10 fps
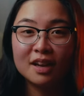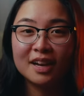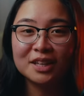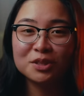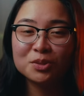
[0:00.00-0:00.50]

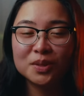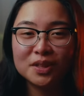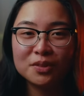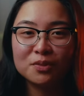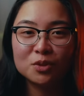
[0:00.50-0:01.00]
I just really
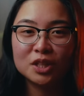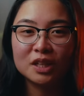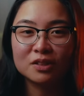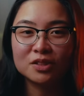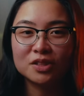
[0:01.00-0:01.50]
love Fuji
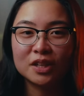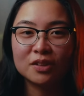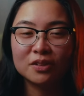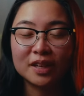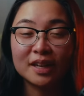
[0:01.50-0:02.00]
colors in
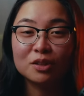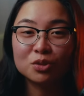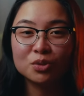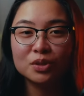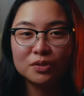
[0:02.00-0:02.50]
general, and I
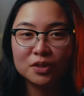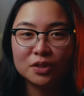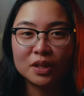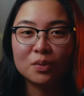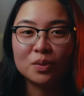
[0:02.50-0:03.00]
truly
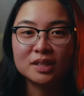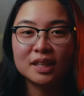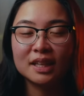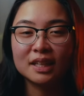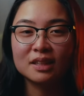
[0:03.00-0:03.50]
feel that once
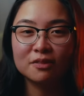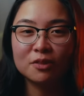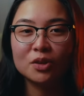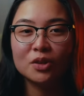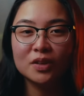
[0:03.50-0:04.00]
I get the
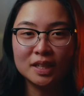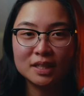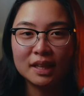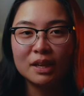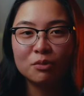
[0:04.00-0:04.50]
photo
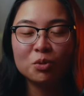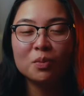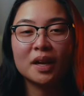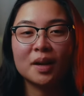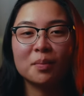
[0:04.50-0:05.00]
into Lightroom
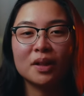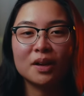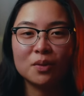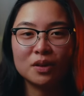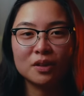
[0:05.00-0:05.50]
and I
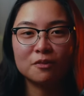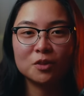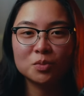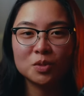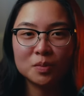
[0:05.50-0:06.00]
apply one of the
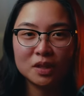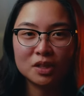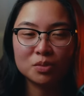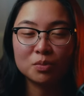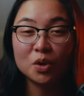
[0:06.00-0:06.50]
film
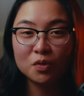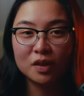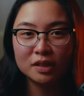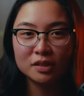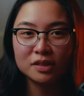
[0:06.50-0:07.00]
simulation
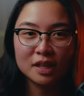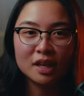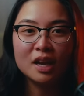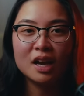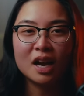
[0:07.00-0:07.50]
profiles,
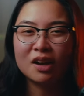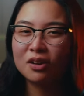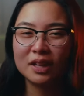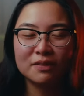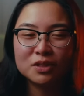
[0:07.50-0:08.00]
I
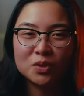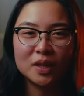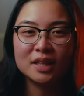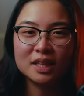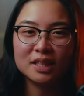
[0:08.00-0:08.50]
hardly have to do
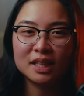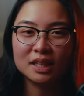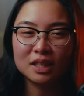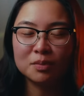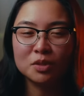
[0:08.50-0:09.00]
anything to
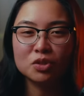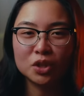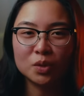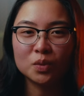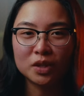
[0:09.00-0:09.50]
get the image
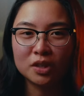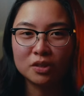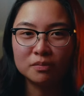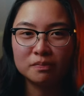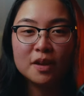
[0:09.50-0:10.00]
looking really
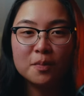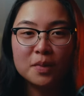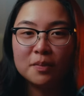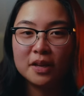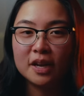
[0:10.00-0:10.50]
good.
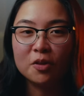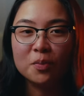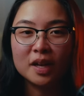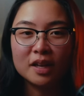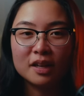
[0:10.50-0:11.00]
Maybe I'll
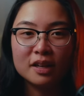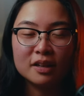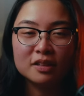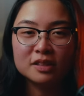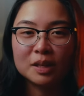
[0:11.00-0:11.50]
make
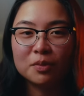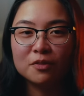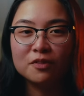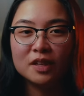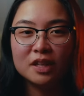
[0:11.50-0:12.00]
a
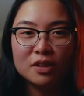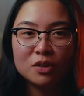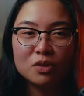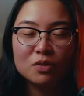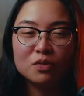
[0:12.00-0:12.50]
separate
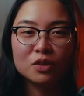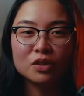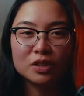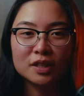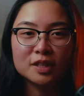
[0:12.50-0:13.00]
video
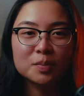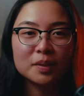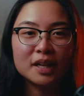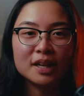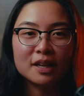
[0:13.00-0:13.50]
further
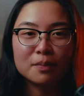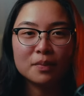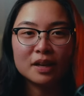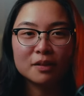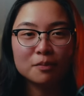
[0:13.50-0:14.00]
explaining my